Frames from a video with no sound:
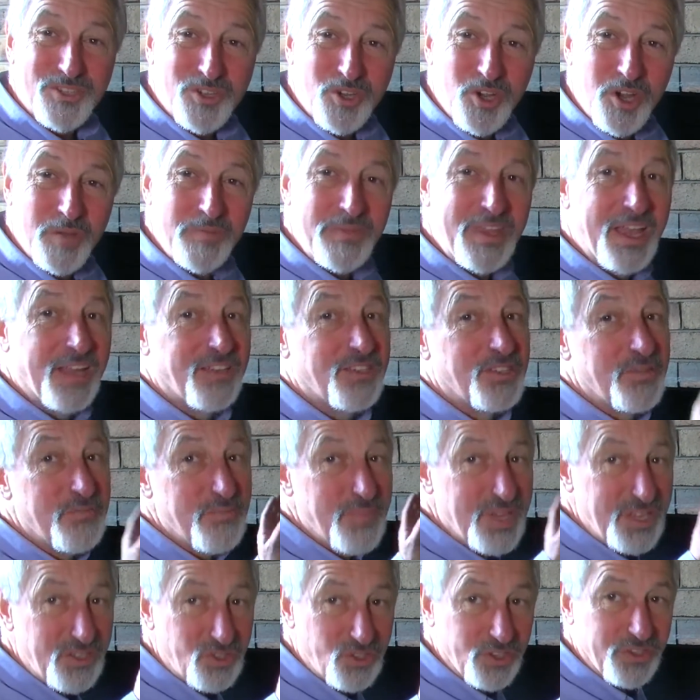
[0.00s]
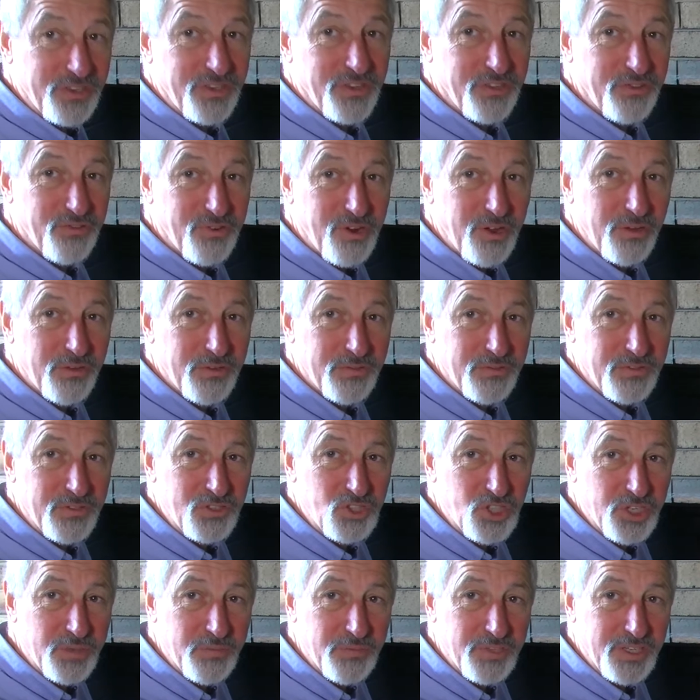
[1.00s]
time now to measure the throat of the
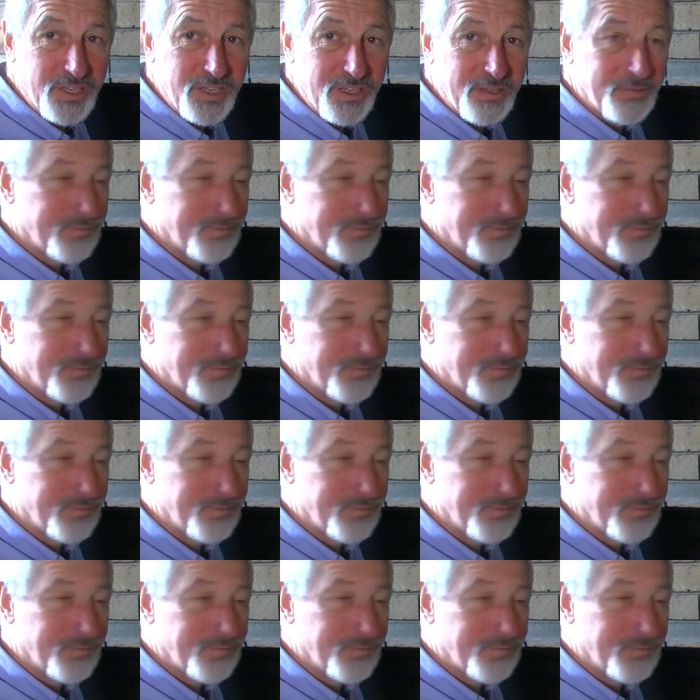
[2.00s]
chimney.